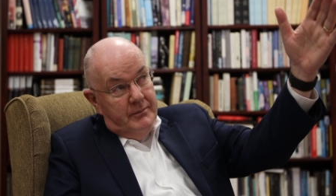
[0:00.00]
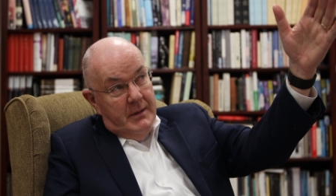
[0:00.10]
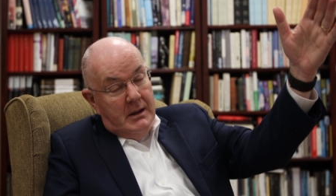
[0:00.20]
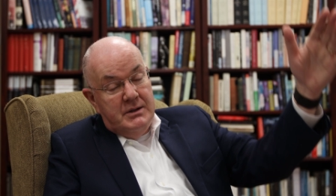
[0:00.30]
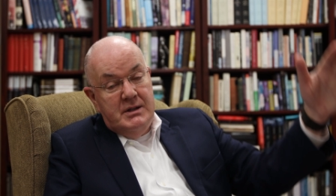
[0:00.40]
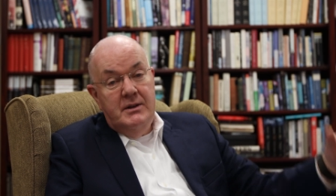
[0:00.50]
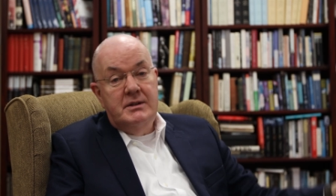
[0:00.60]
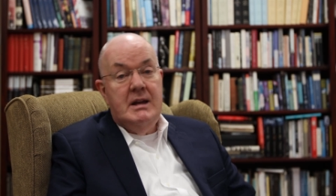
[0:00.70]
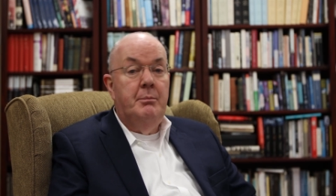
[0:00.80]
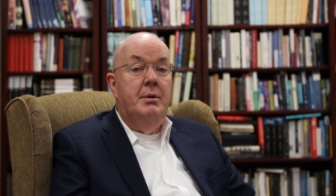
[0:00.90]
They can see the
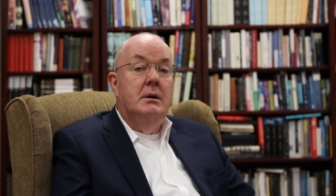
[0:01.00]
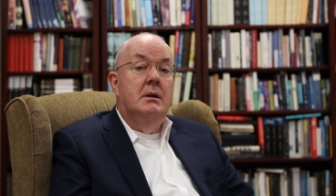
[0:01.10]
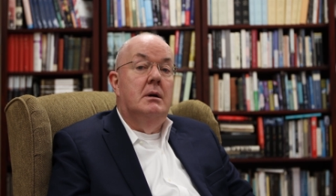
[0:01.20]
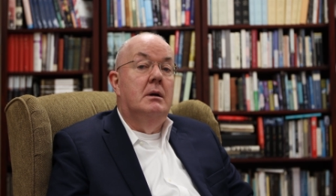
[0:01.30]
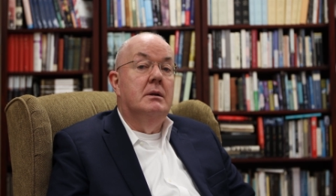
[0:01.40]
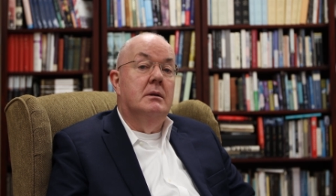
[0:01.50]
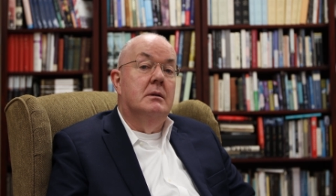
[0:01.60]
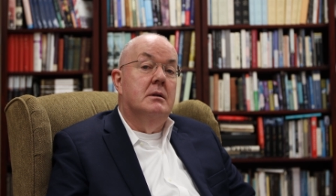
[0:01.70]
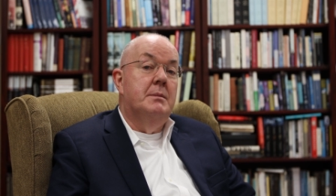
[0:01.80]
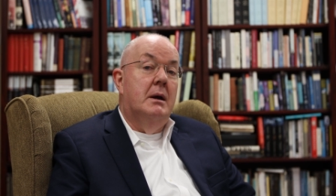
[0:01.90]
temple on
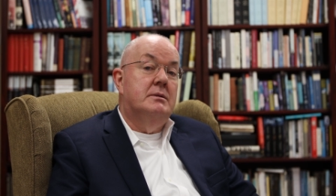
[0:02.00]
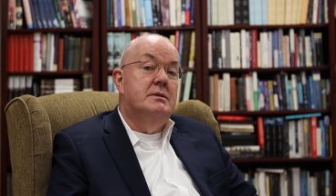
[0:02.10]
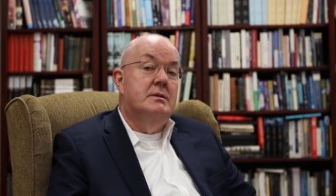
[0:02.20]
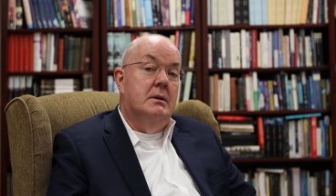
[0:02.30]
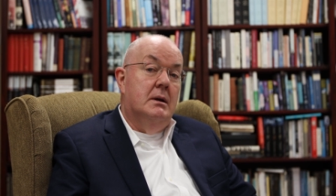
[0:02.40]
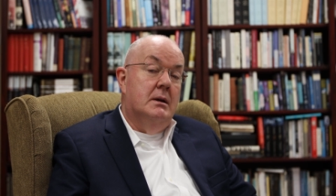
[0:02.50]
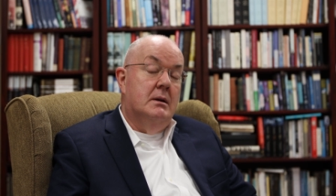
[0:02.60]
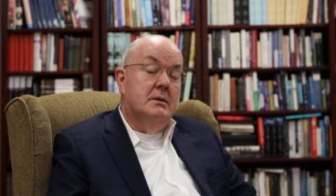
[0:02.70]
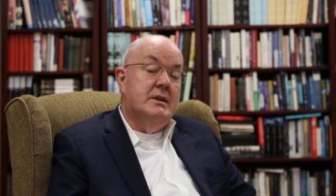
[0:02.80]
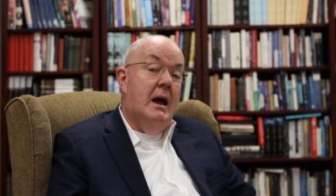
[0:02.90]
the Mount
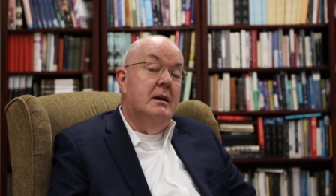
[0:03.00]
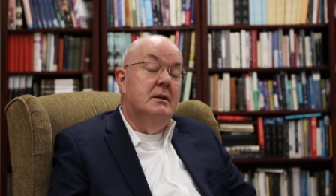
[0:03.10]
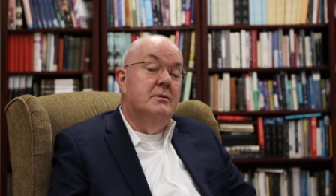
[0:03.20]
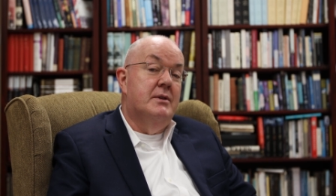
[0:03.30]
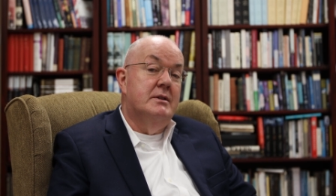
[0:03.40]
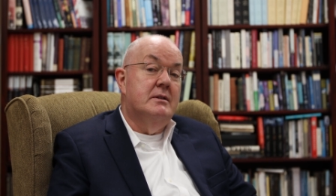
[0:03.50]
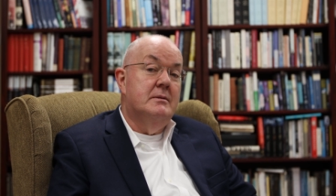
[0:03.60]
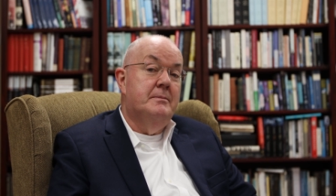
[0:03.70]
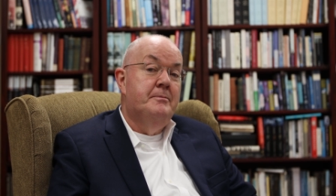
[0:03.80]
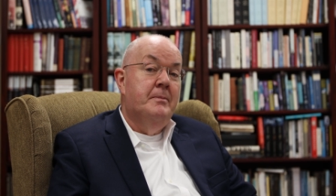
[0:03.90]
Zion in front of them.